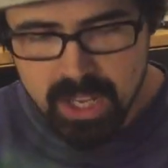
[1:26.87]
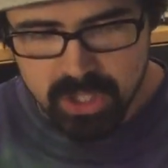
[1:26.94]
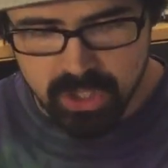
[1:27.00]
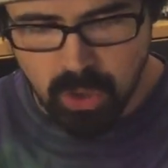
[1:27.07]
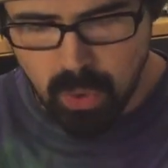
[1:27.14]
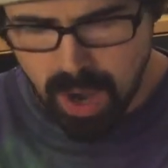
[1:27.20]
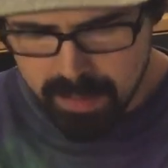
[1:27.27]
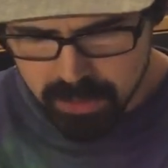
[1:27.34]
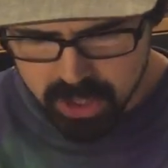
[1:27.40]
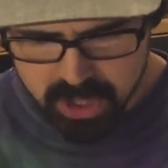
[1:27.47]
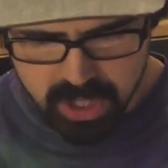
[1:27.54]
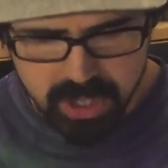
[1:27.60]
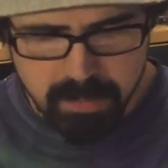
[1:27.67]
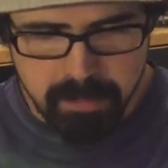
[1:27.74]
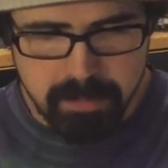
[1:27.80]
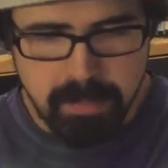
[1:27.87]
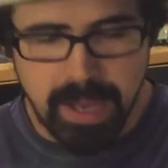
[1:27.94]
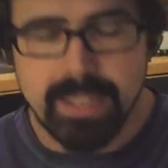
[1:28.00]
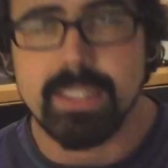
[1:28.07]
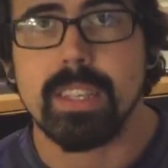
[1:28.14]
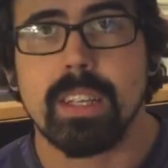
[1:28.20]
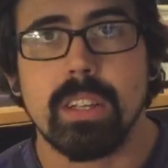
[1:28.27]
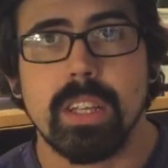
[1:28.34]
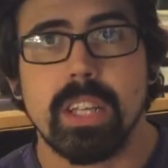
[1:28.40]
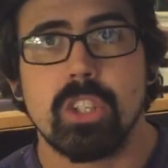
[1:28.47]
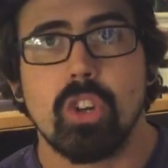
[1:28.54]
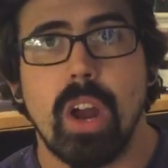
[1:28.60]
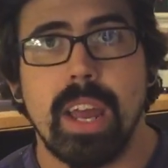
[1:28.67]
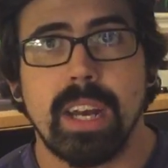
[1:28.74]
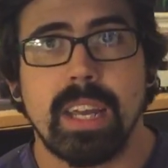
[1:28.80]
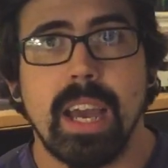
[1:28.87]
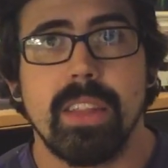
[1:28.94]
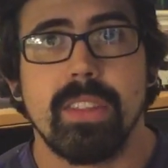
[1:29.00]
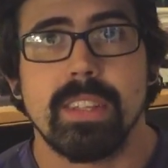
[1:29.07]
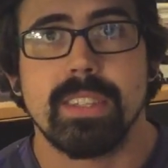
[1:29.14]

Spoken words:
So I'm just going to basically try and cut